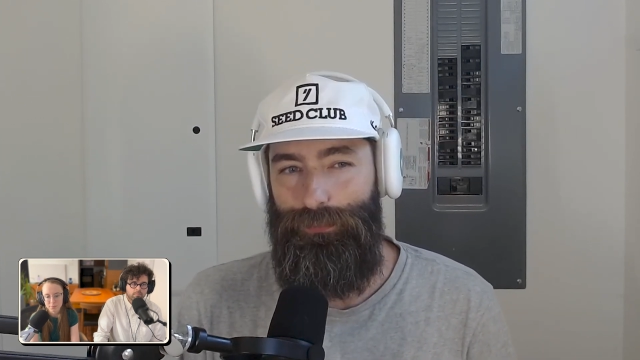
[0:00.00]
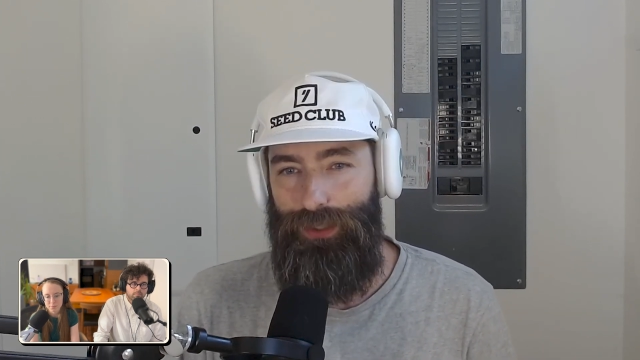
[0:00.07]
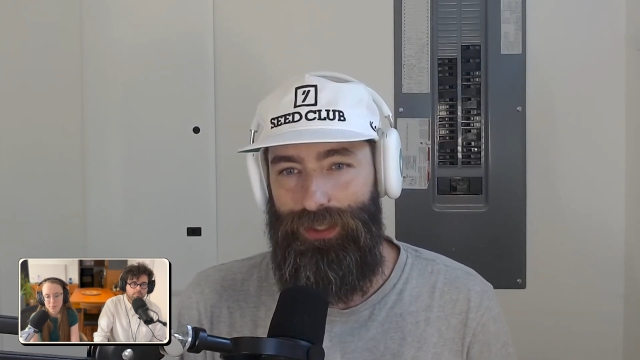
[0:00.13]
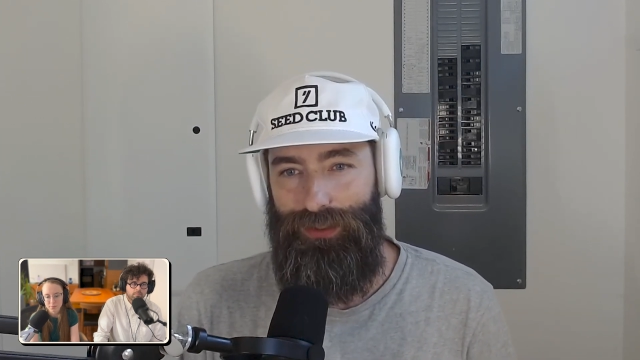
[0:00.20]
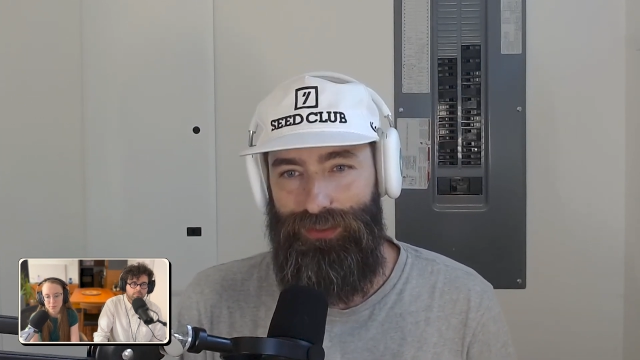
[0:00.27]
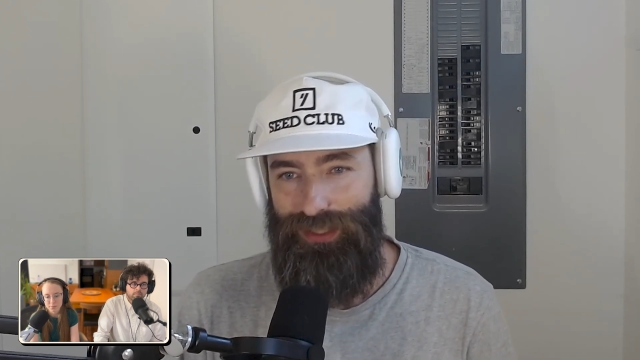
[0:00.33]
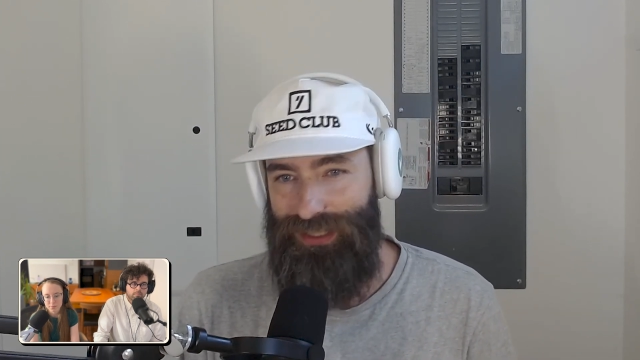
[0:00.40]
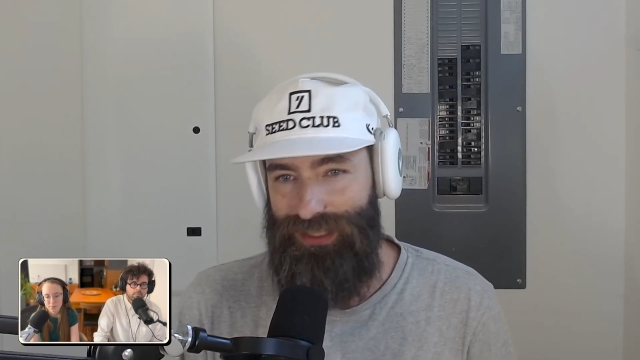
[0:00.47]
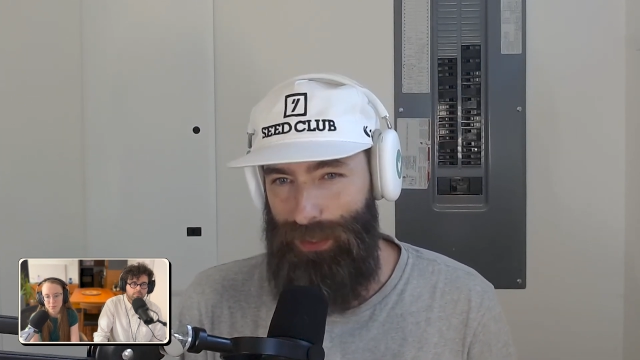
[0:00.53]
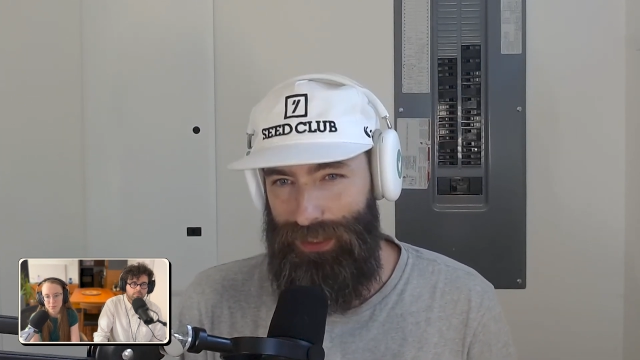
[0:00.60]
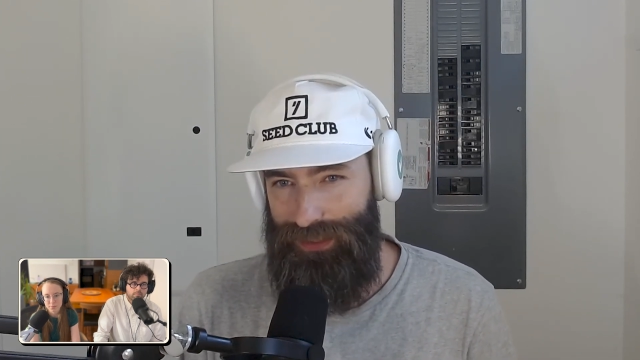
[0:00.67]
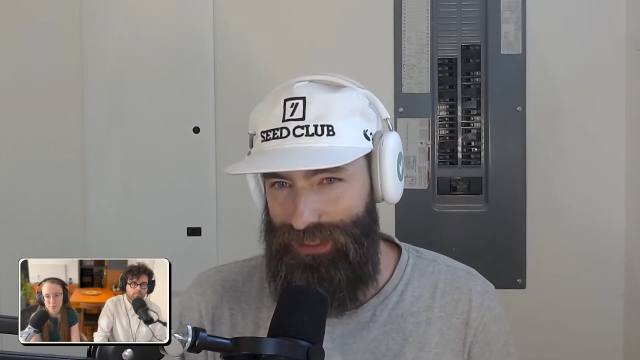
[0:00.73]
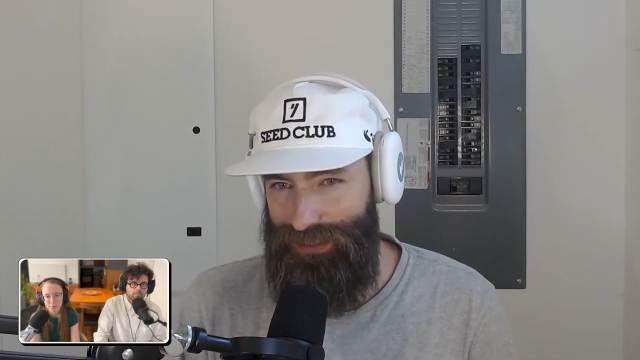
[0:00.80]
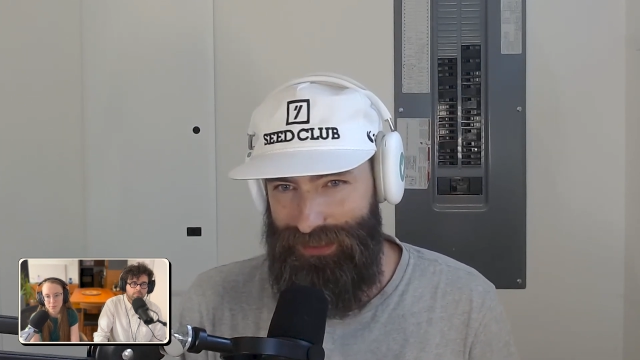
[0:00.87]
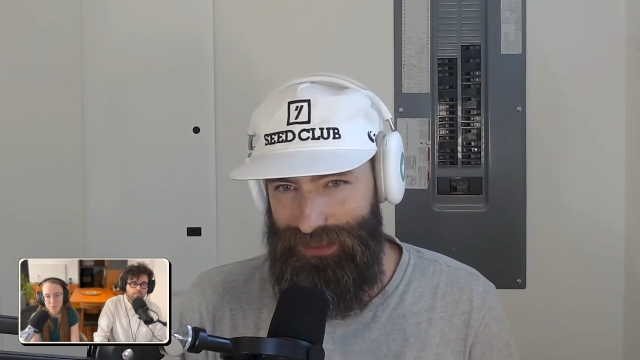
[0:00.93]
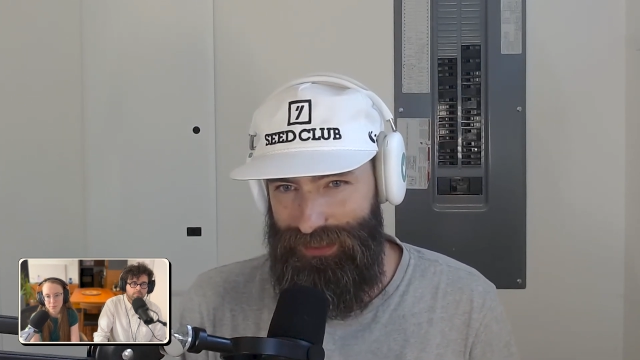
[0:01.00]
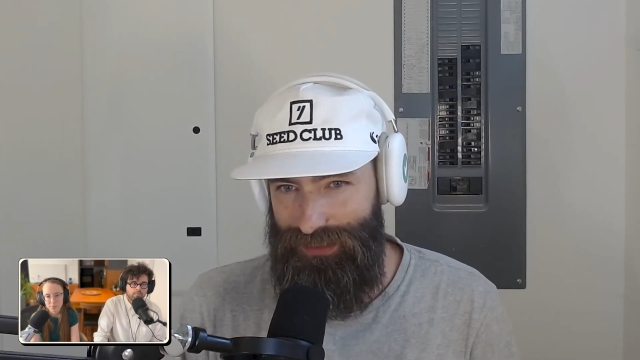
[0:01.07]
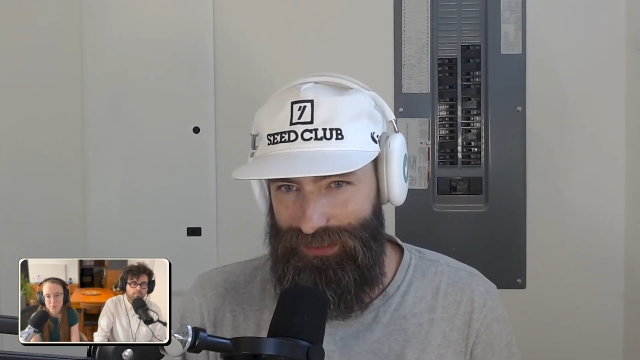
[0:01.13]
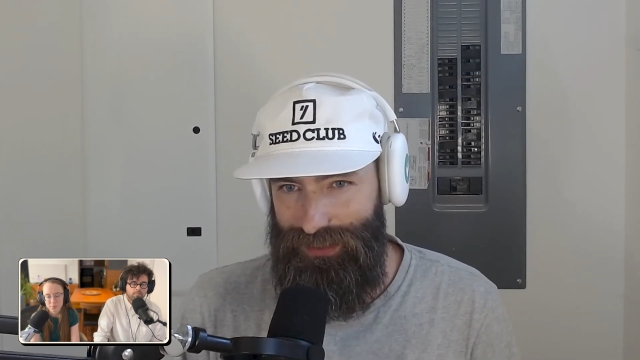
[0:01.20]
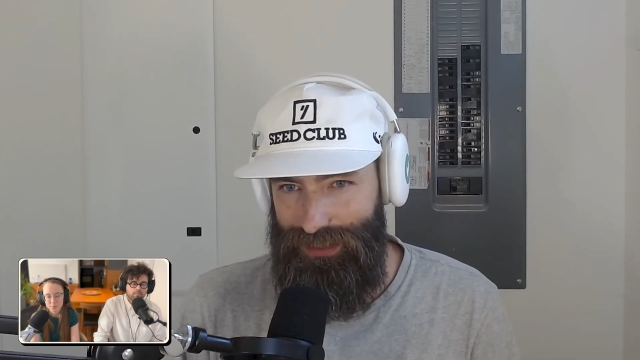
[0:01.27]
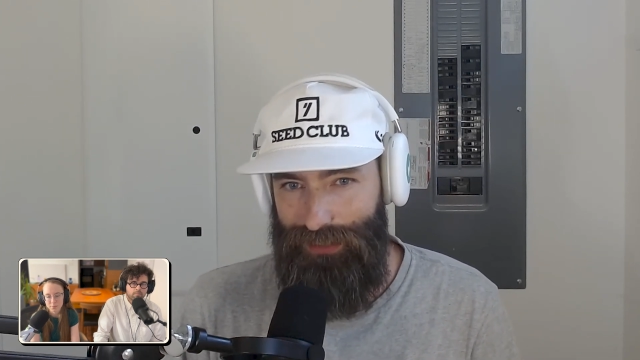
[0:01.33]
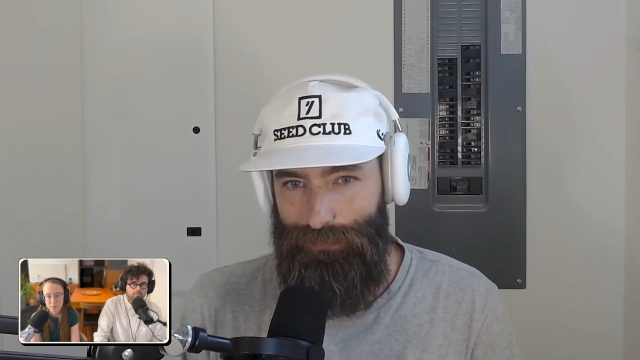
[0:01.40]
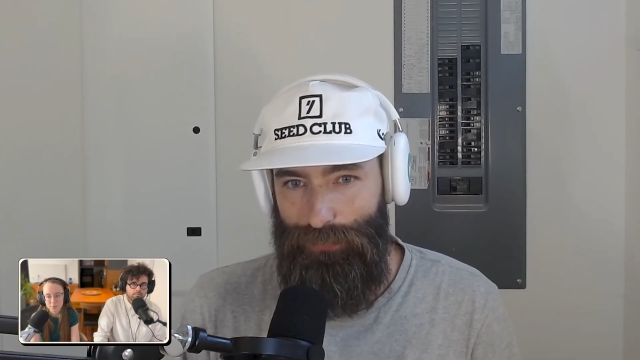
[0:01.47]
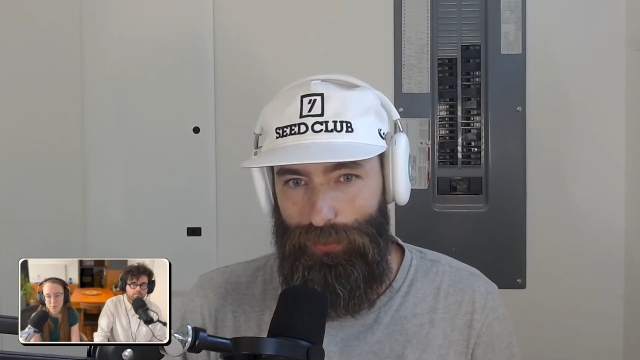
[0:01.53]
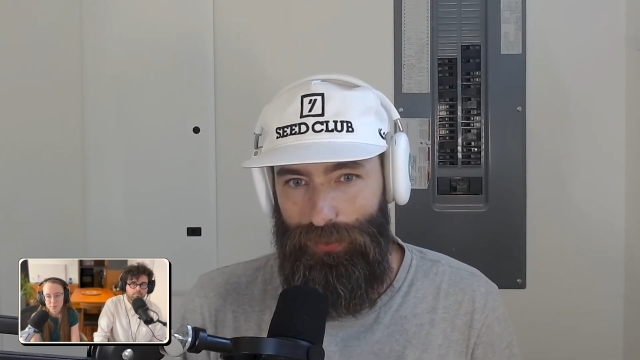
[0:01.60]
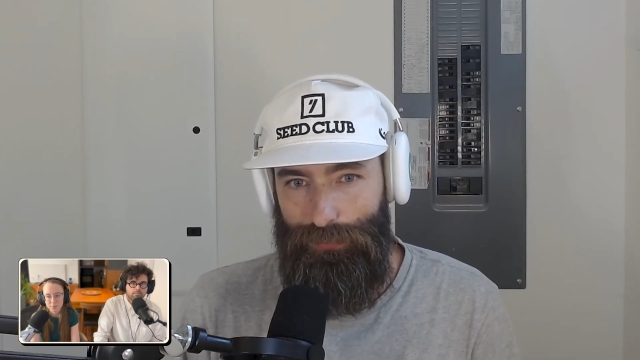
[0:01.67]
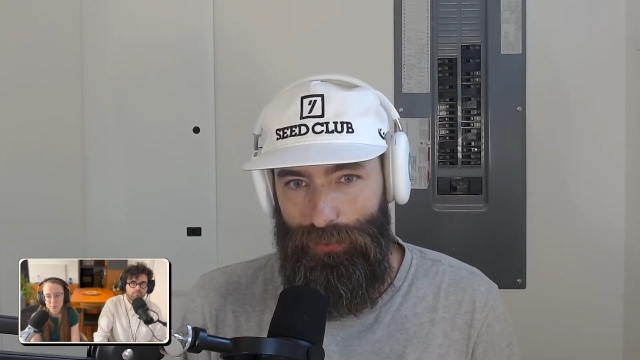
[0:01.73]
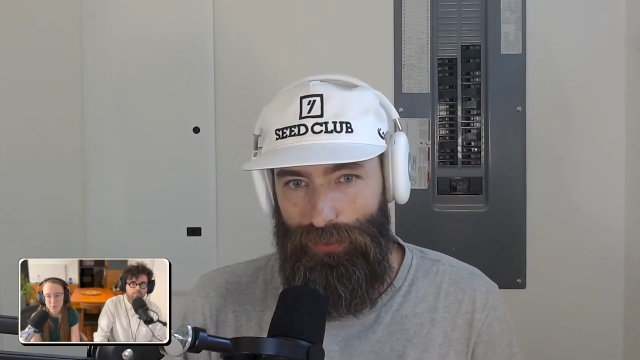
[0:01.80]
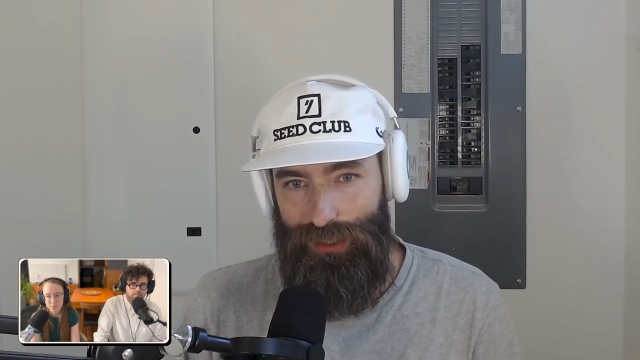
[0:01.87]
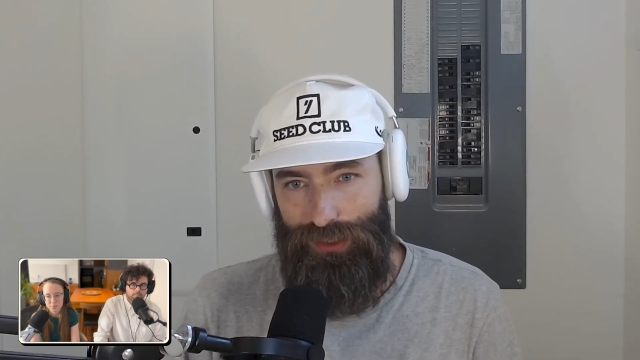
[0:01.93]
But I only expect that to get more and
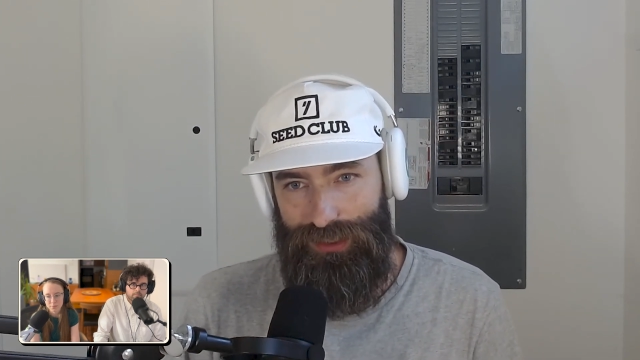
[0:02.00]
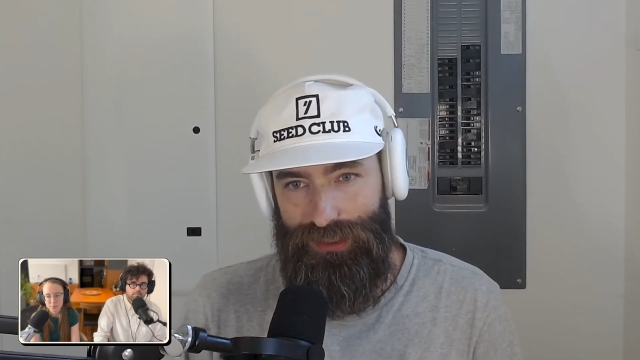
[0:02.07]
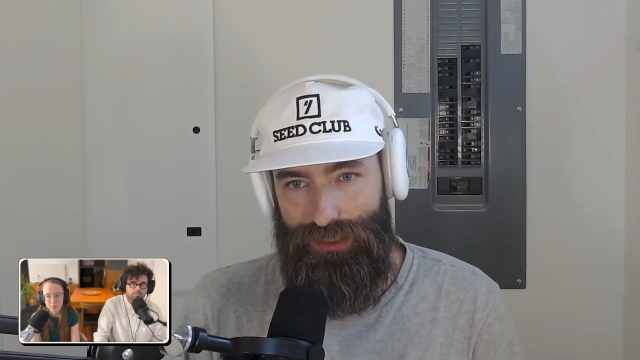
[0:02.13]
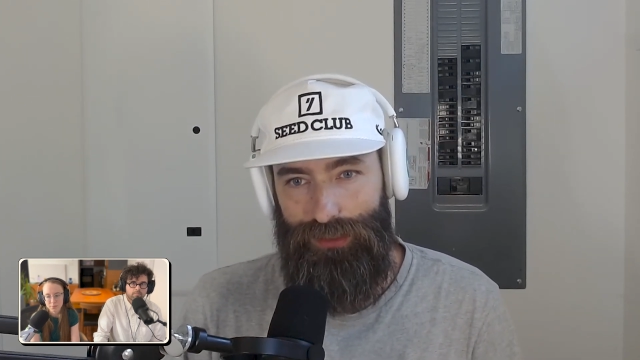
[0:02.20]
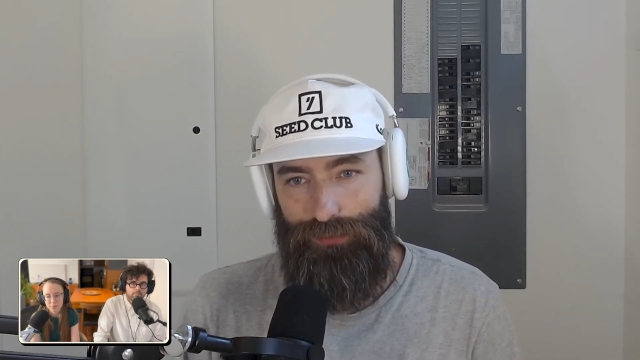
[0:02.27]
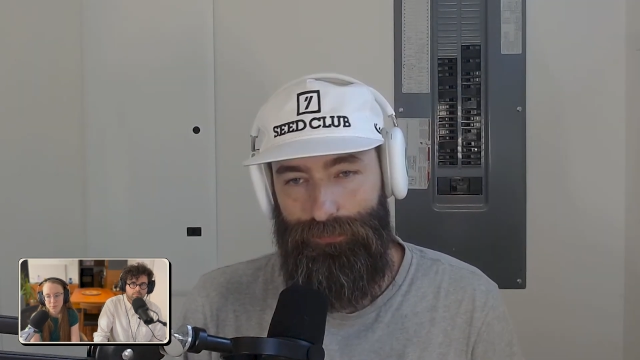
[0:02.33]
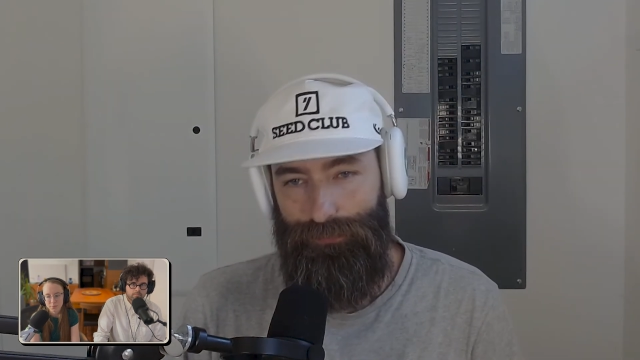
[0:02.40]
more interesting.